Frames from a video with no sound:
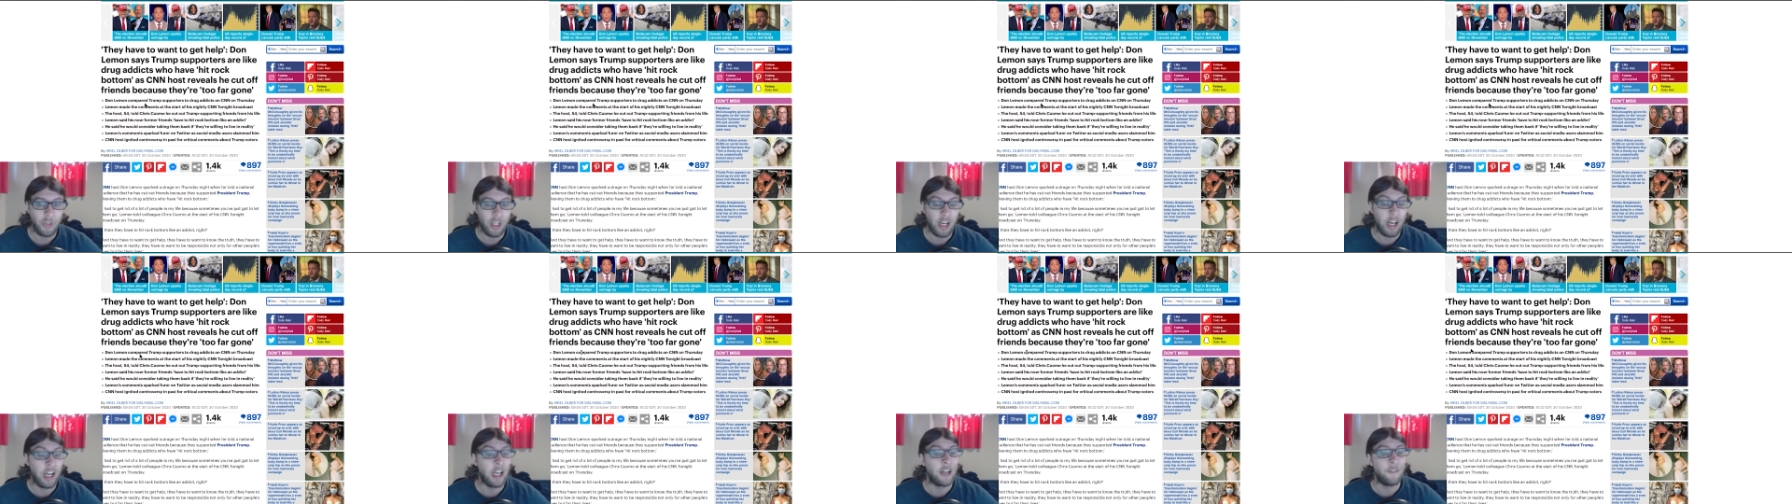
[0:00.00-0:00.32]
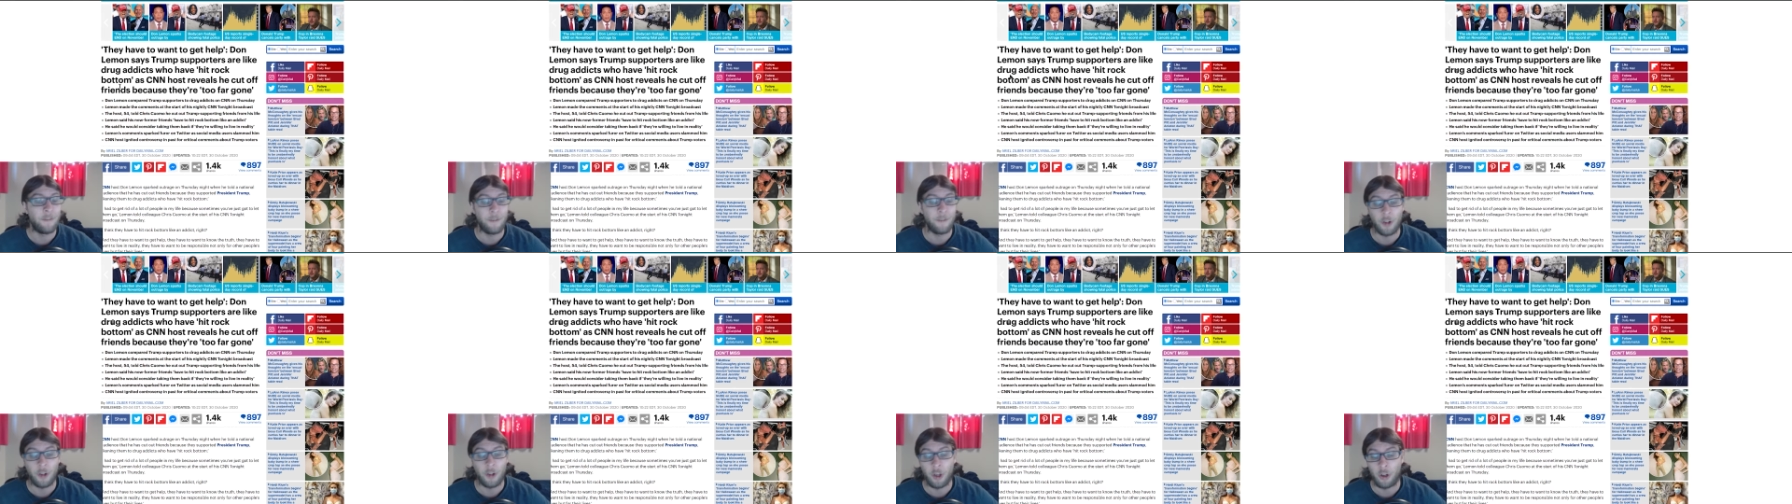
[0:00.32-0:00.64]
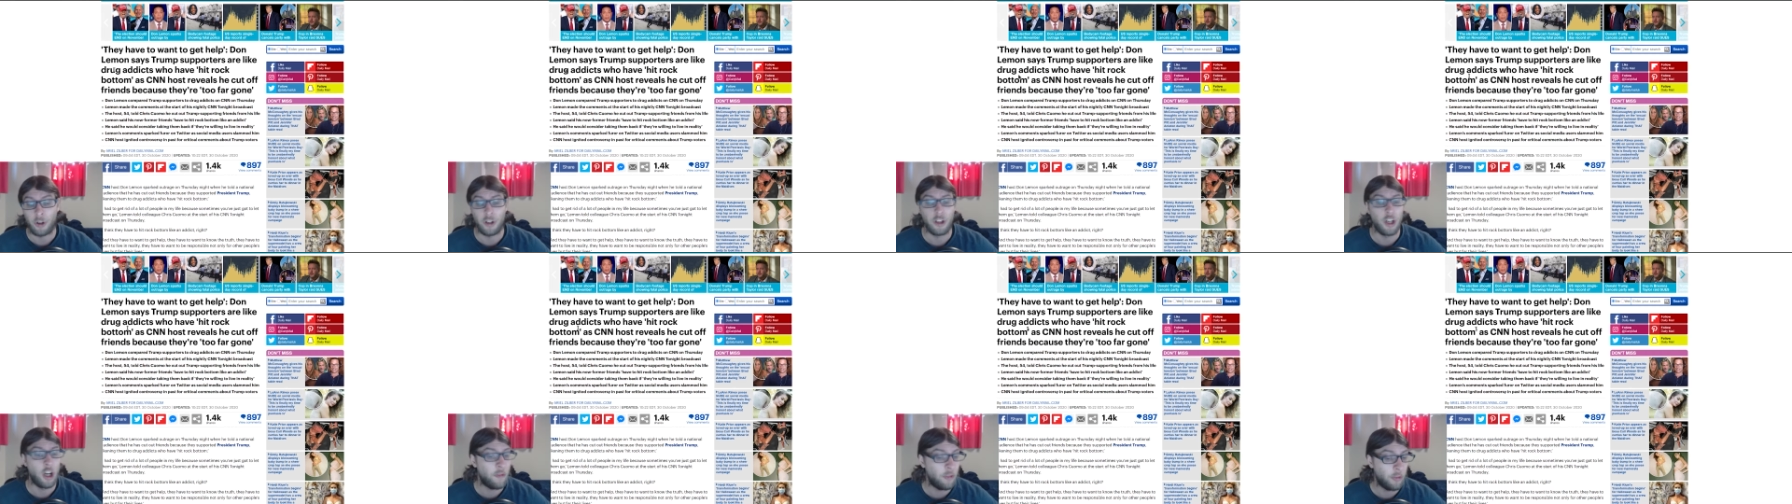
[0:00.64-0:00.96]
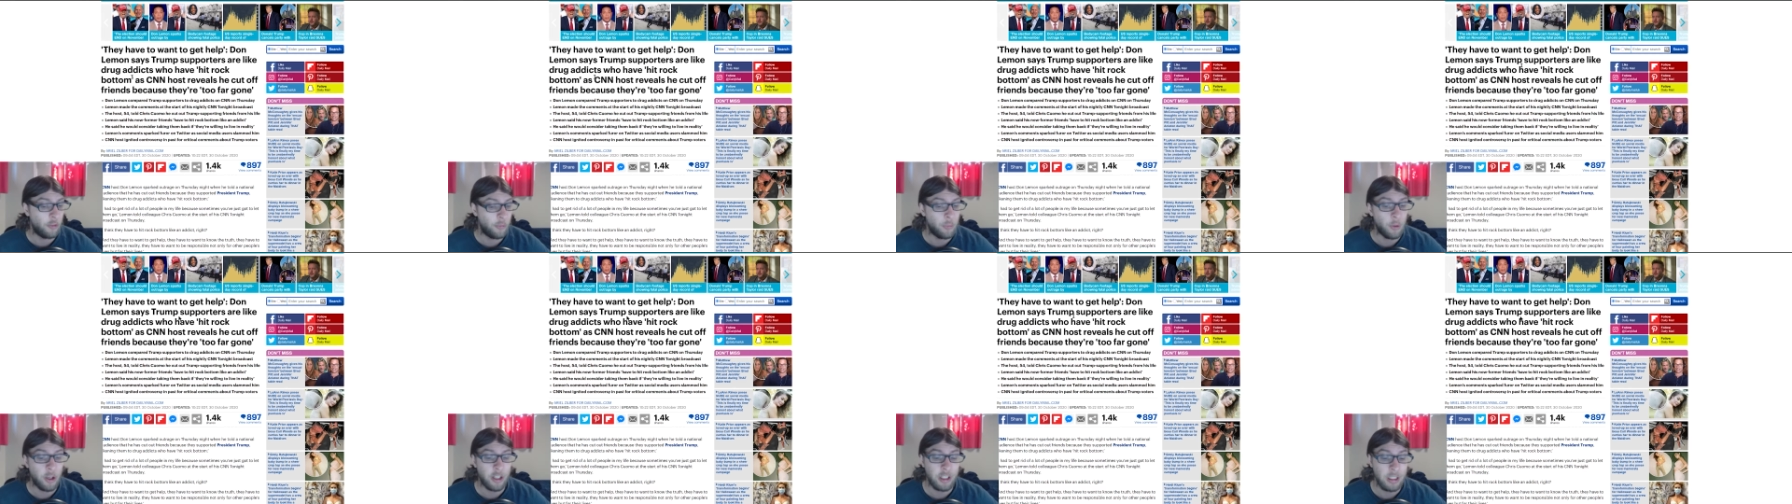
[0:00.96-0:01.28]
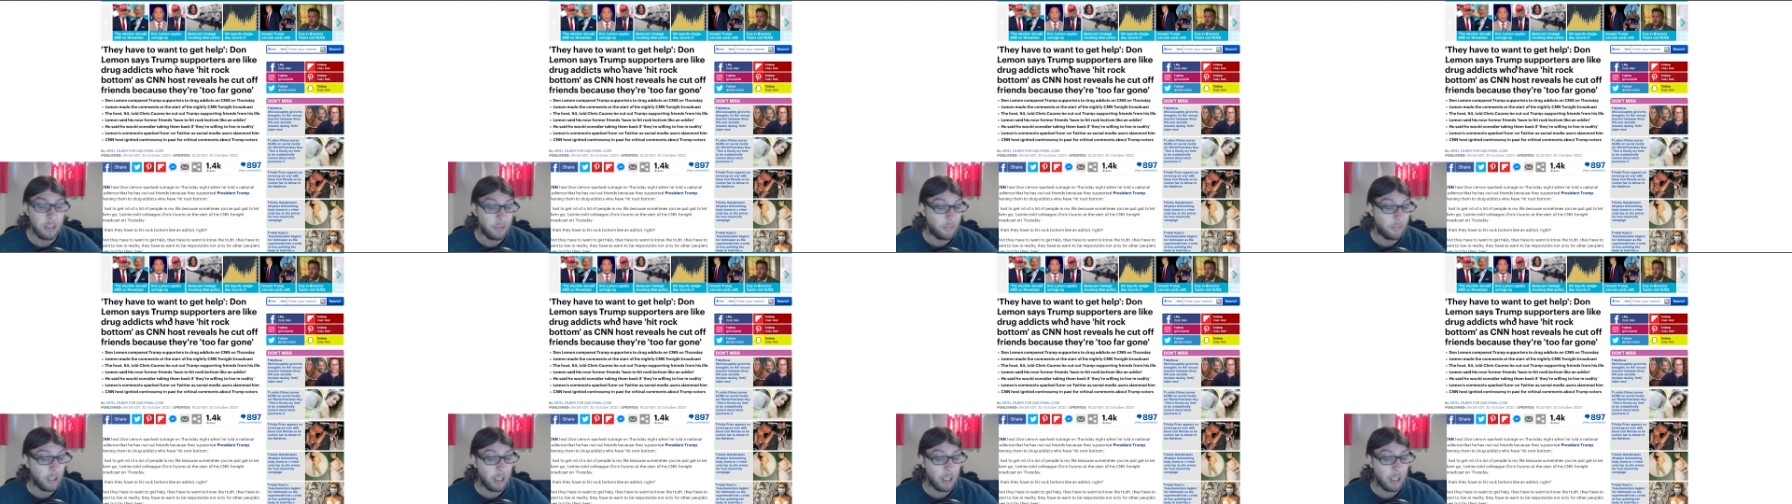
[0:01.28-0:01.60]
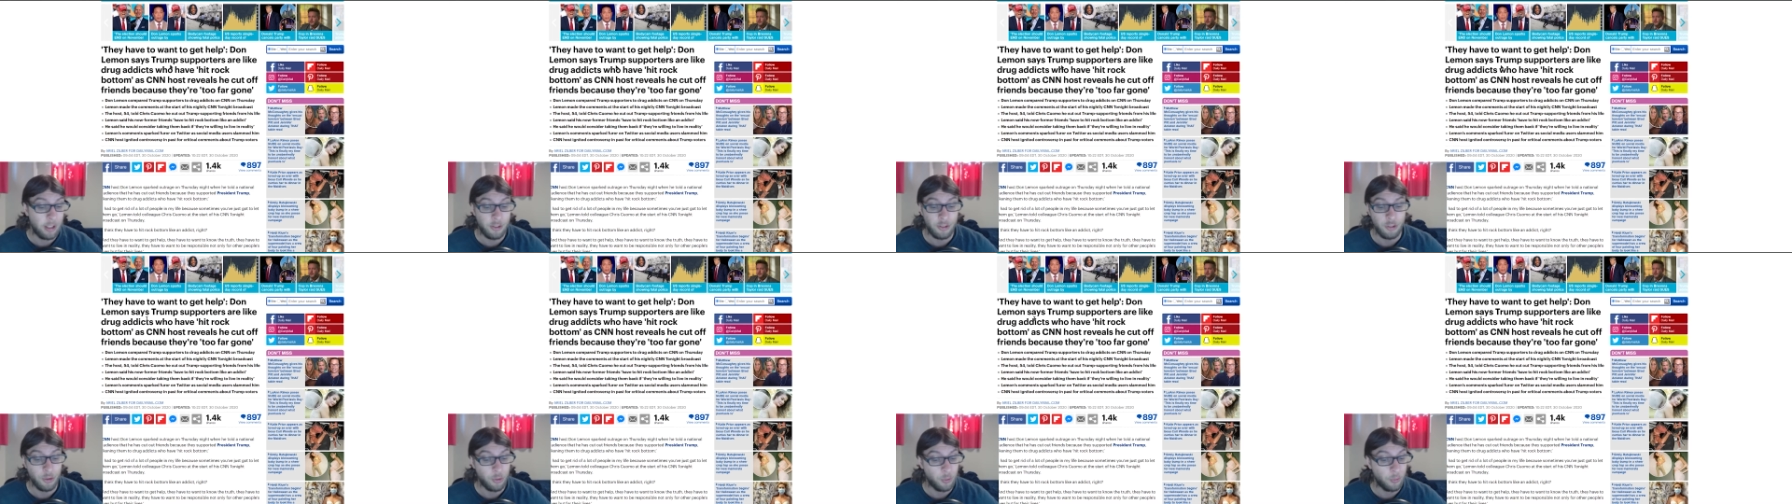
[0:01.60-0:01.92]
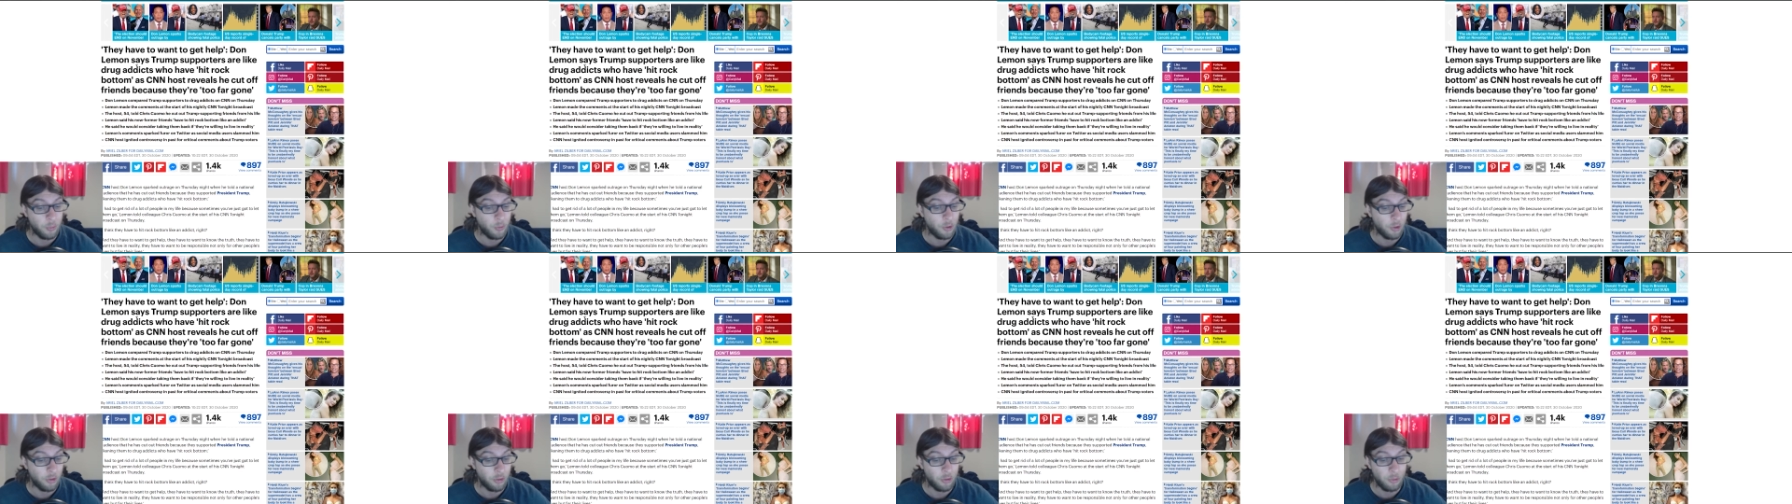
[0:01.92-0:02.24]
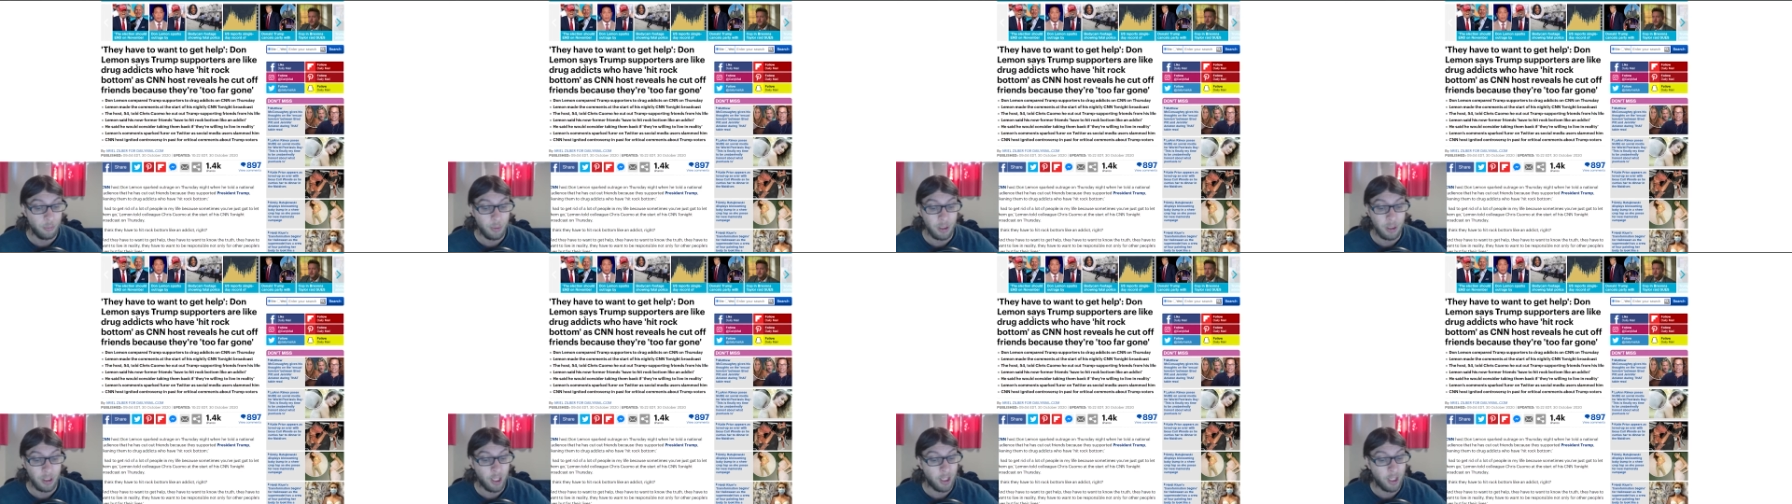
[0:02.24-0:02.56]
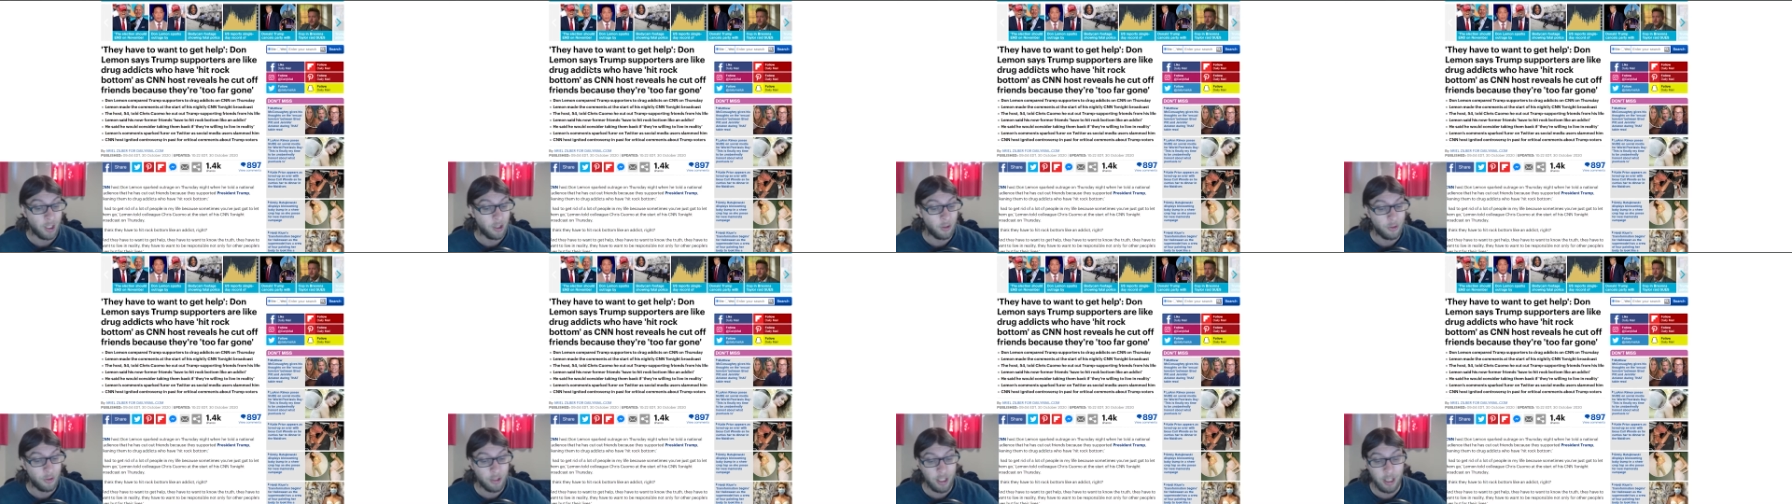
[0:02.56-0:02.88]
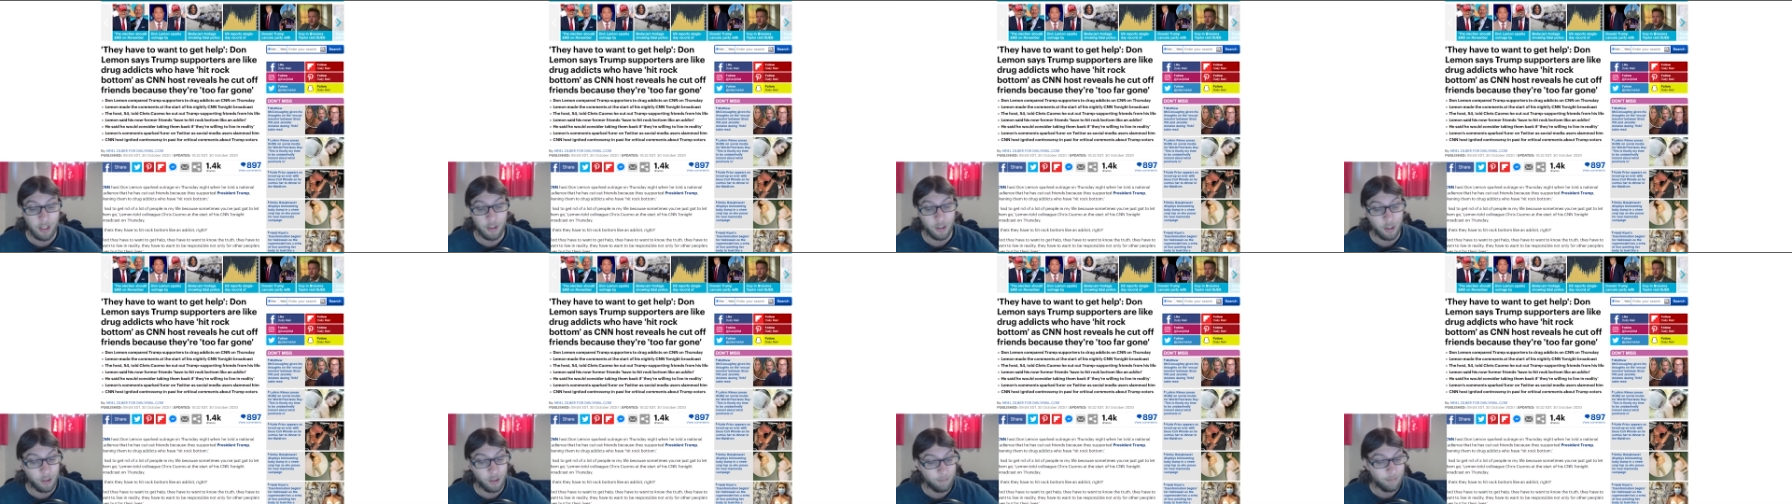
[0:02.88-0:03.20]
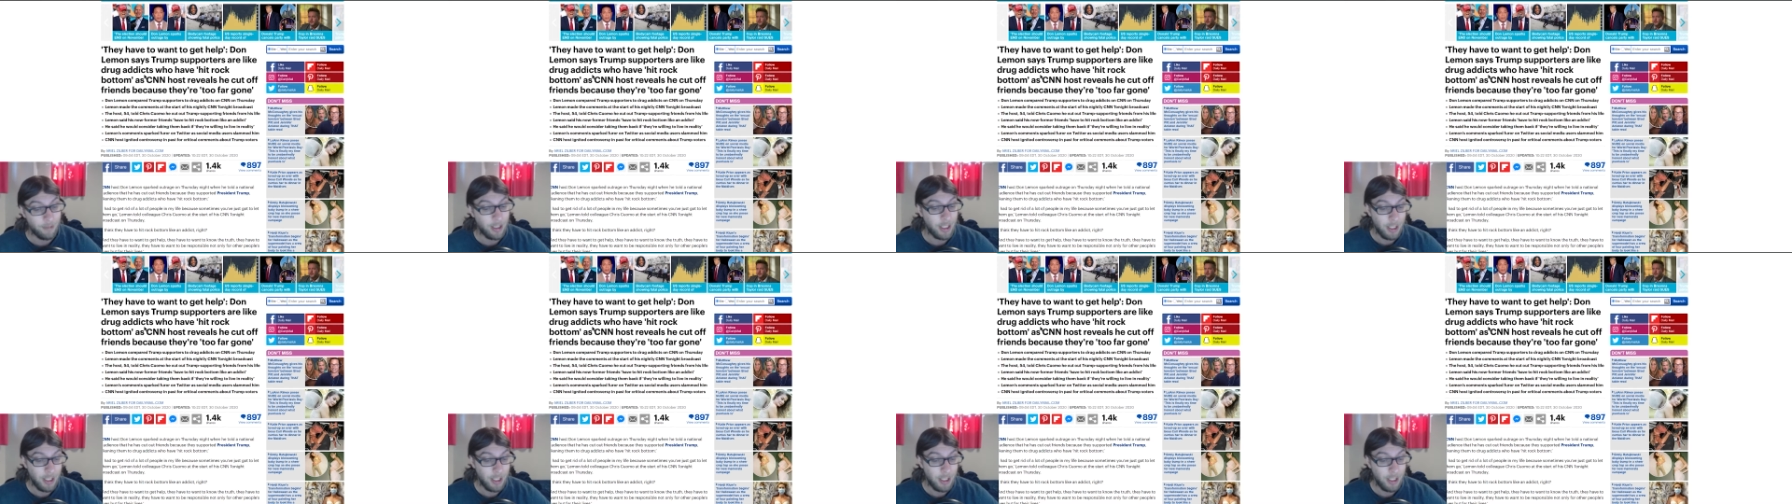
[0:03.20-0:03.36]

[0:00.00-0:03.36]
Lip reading: I've heard enough of what he said to just be like, okay, dude,